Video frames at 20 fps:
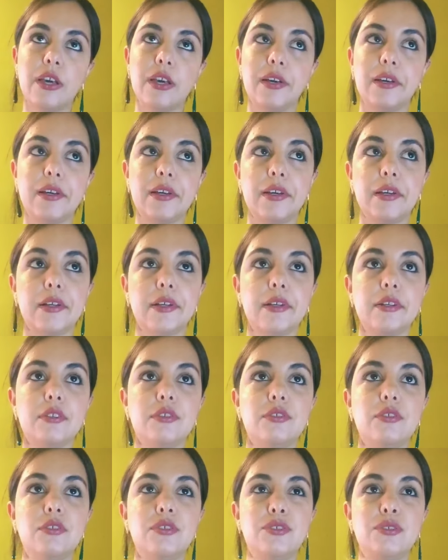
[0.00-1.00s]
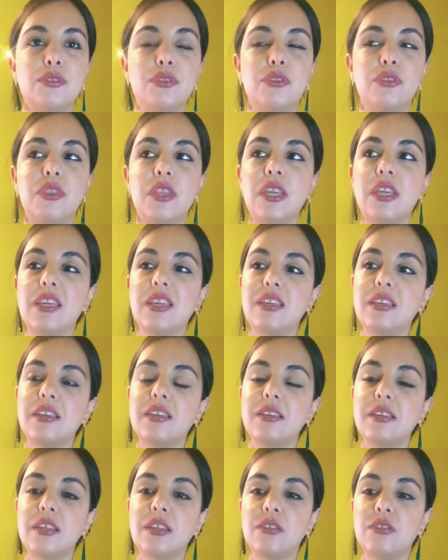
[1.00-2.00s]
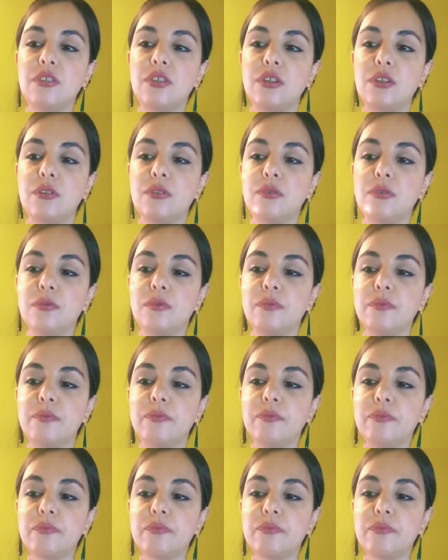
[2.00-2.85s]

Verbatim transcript: uh, to think, you know,